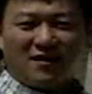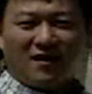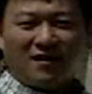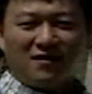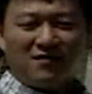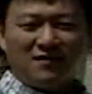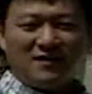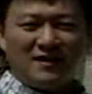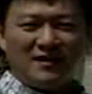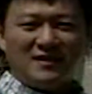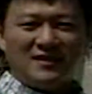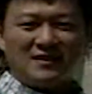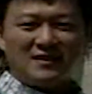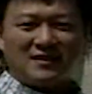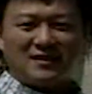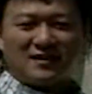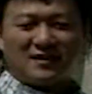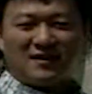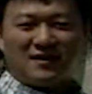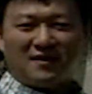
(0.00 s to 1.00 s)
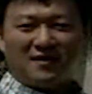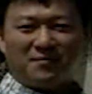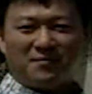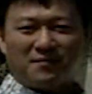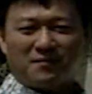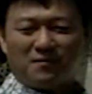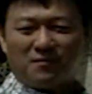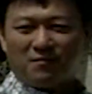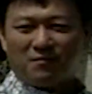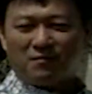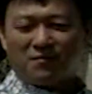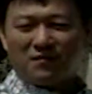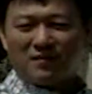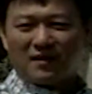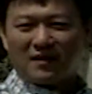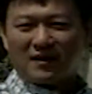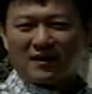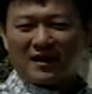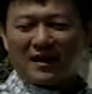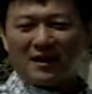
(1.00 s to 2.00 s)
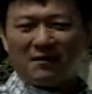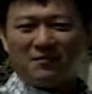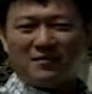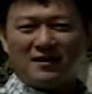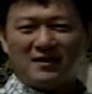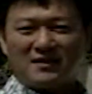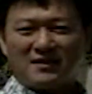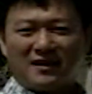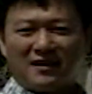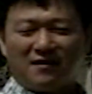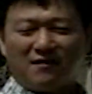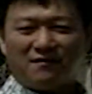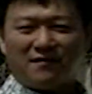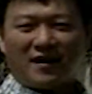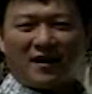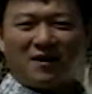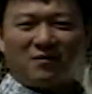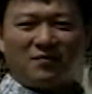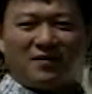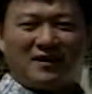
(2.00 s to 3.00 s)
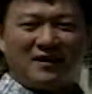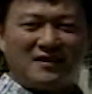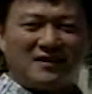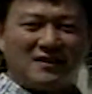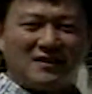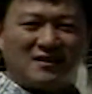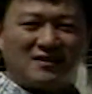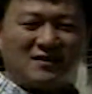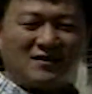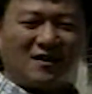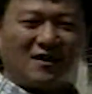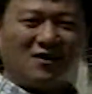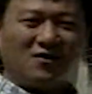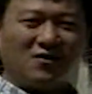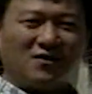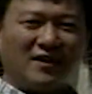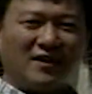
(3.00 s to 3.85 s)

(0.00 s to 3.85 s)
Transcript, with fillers: All of these um, climates and environments are